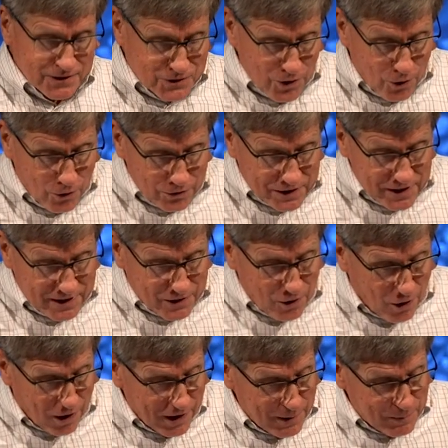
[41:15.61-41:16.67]
Don't get
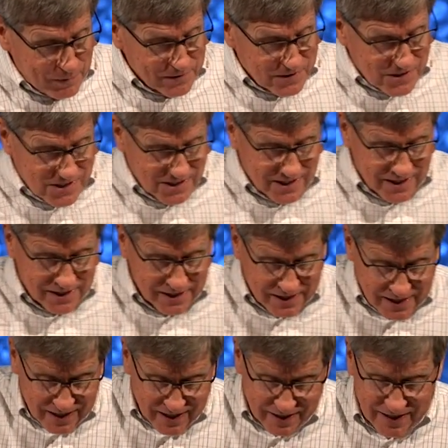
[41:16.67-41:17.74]
caught up in sin
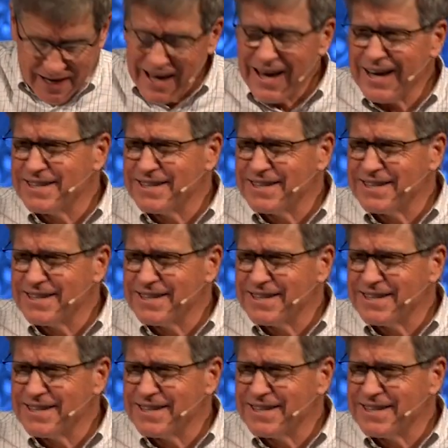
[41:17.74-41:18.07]
again.